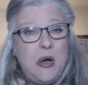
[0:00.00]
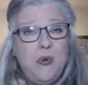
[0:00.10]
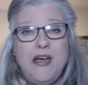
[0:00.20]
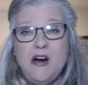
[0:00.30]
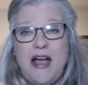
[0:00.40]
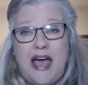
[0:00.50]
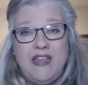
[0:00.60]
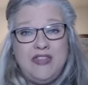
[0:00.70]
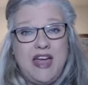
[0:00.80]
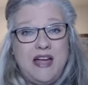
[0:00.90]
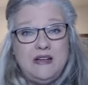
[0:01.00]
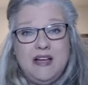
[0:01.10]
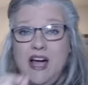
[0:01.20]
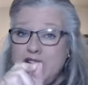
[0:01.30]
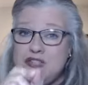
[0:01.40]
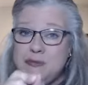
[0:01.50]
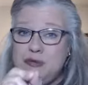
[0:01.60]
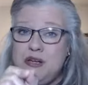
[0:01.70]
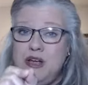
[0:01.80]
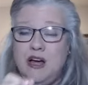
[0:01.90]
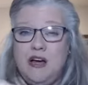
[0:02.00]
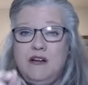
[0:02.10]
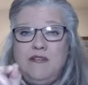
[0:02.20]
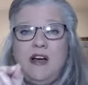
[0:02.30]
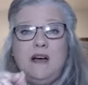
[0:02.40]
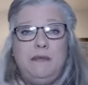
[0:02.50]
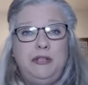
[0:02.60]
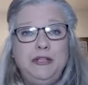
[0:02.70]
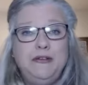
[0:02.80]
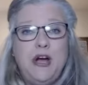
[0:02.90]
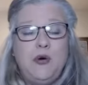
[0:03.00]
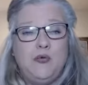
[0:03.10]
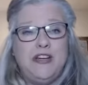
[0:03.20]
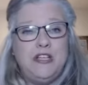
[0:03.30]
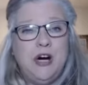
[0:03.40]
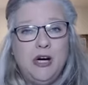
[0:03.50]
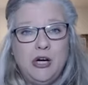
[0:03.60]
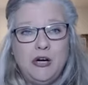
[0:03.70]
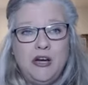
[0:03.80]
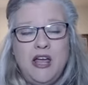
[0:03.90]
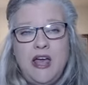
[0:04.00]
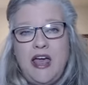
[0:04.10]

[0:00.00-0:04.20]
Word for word: We are at that cusp of a Pluto return.